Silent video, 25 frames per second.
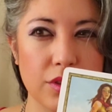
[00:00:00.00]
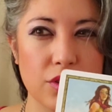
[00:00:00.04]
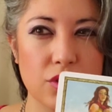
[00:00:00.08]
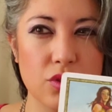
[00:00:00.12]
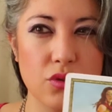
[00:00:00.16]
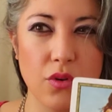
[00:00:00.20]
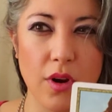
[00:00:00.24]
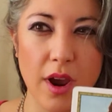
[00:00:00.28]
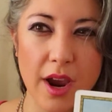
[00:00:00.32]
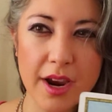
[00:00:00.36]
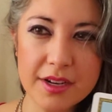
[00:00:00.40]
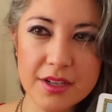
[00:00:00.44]

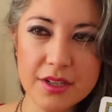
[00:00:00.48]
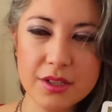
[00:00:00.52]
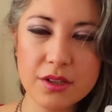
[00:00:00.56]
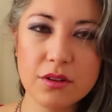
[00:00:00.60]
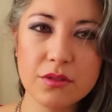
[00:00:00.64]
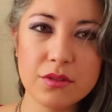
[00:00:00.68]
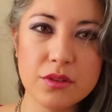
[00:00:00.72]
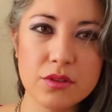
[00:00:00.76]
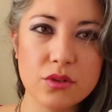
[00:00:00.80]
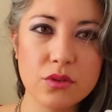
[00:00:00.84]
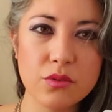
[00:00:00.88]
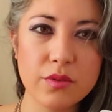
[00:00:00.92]
trying to
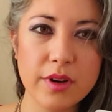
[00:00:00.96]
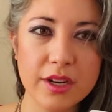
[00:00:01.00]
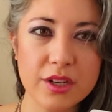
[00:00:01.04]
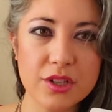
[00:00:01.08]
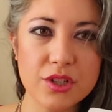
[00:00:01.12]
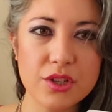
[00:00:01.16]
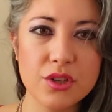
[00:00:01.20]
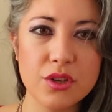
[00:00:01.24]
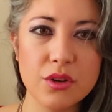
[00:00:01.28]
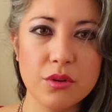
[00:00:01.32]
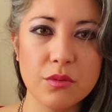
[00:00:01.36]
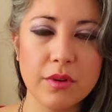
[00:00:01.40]
go the
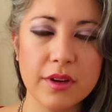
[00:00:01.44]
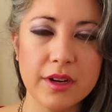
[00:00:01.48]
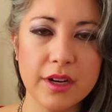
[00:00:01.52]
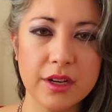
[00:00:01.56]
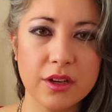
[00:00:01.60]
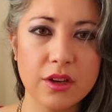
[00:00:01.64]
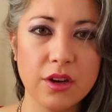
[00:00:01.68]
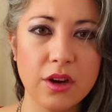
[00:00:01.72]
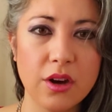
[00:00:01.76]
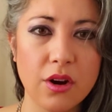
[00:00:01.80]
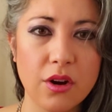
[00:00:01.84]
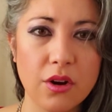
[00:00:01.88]
direction you want to
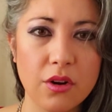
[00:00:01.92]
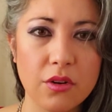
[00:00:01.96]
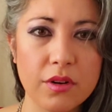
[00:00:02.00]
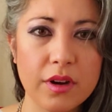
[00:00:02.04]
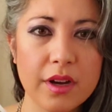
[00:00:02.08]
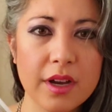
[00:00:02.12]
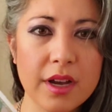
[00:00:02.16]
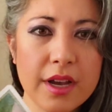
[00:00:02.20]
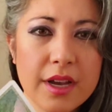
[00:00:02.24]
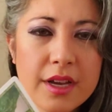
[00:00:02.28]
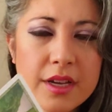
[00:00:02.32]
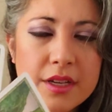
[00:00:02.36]
go.
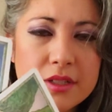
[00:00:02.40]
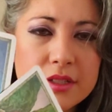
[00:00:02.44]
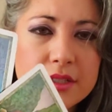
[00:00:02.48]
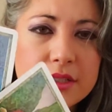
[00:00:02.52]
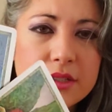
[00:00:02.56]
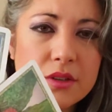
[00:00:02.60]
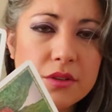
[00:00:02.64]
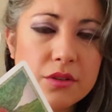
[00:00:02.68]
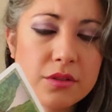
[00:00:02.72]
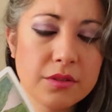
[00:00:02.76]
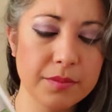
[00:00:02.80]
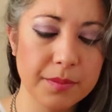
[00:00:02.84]

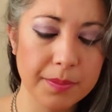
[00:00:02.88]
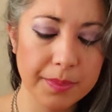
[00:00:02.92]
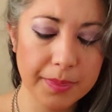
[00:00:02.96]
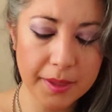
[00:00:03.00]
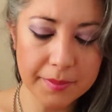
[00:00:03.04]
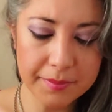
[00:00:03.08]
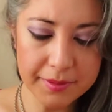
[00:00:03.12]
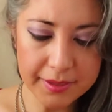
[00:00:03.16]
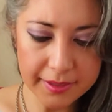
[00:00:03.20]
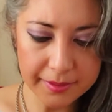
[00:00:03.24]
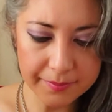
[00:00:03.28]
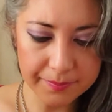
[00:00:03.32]
So
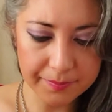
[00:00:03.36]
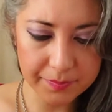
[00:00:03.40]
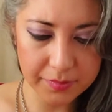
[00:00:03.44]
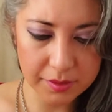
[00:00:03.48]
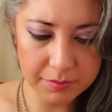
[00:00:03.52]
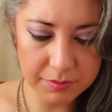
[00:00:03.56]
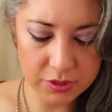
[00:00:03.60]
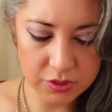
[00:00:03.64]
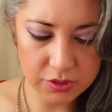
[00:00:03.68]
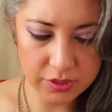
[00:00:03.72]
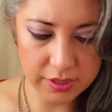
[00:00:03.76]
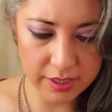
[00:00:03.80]
let me
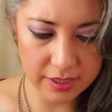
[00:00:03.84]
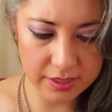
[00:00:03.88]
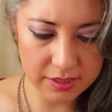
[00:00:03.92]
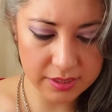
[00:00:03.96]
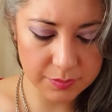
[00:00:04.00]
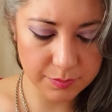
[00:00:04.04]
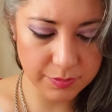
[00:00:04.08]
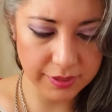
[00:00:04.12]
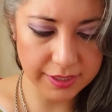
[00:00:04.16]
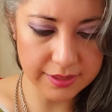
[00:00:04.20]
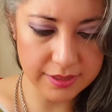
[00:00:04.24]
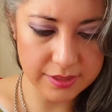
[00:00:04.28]
just
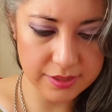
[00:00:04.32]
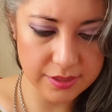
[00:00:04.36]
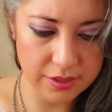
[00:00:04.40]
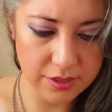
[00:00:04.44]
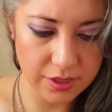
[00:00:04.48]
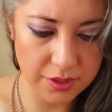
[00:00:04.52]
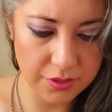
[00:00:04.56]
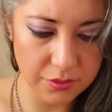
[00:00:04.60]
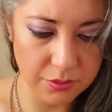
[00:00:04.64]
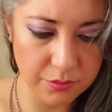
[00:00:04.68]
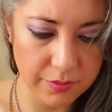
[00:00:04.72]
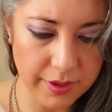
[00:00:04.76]
explain this
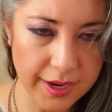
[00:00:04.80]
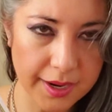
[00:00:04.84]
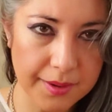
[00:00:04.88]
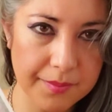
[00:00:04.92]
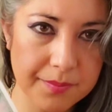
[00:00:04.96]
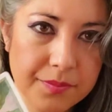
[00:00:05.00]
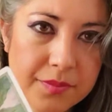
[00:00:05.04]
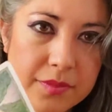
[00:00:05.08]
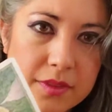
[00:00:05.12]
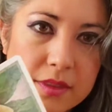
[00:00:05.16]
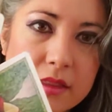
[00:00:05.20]
another way.